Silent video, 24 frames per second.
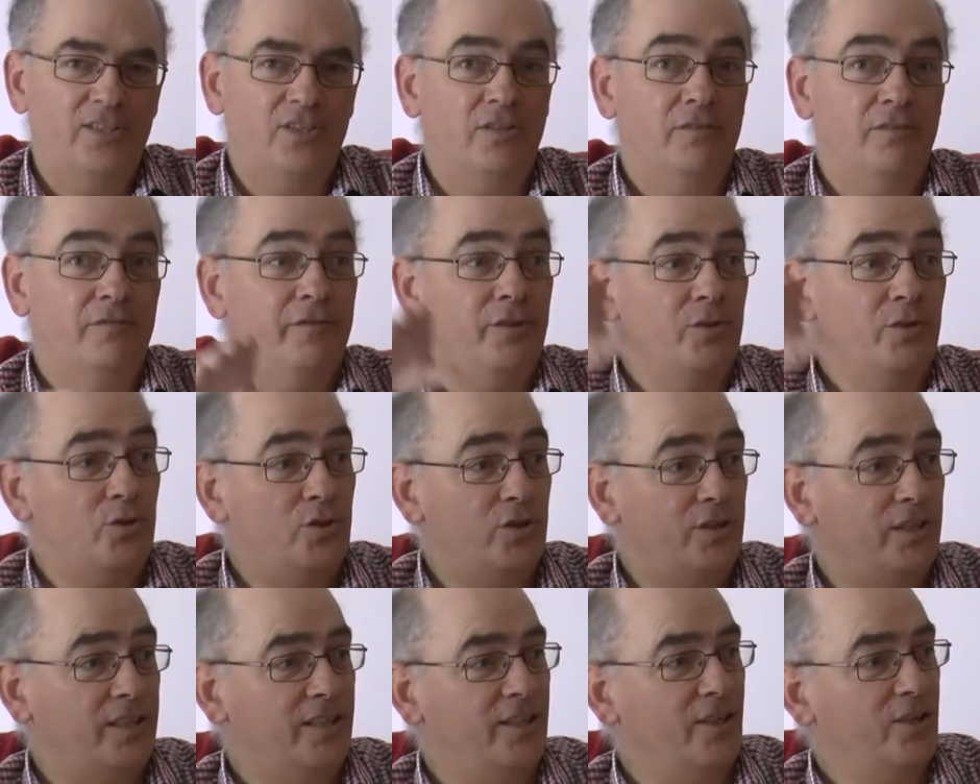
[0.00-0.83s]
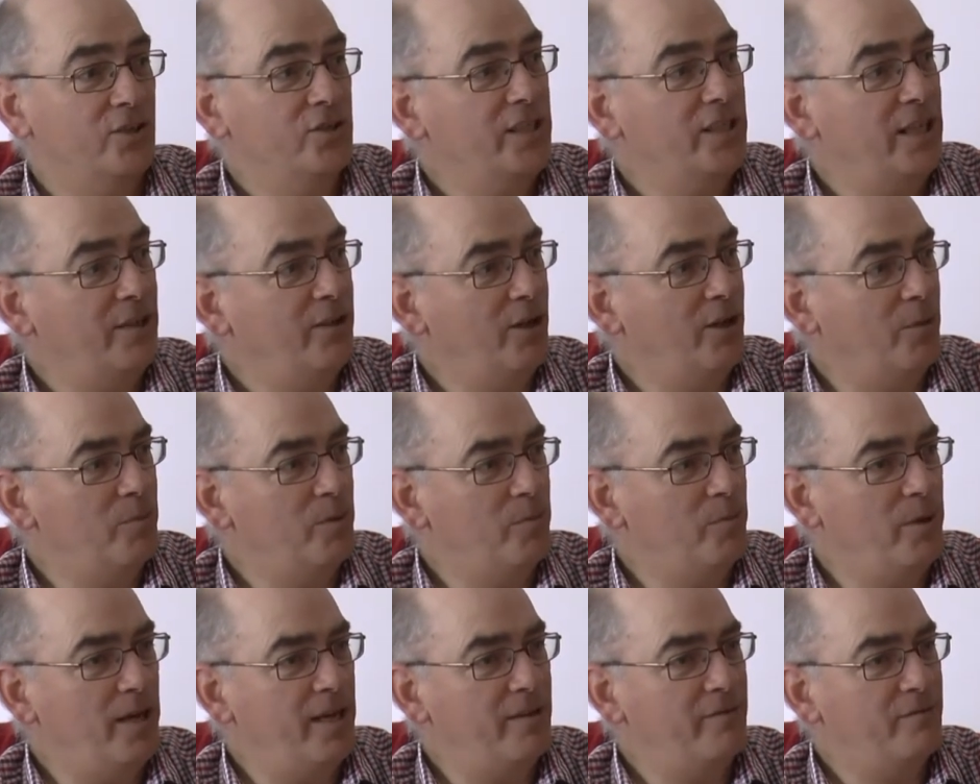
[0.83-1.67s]
to the future that God's now got
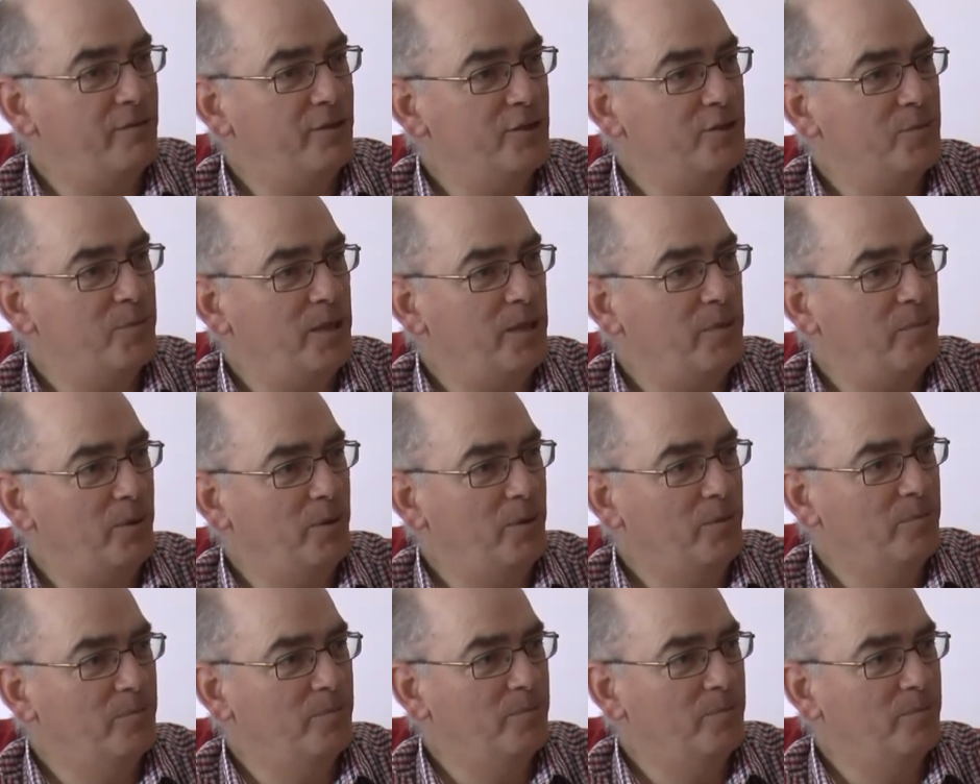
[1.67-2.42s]
prepared for his people.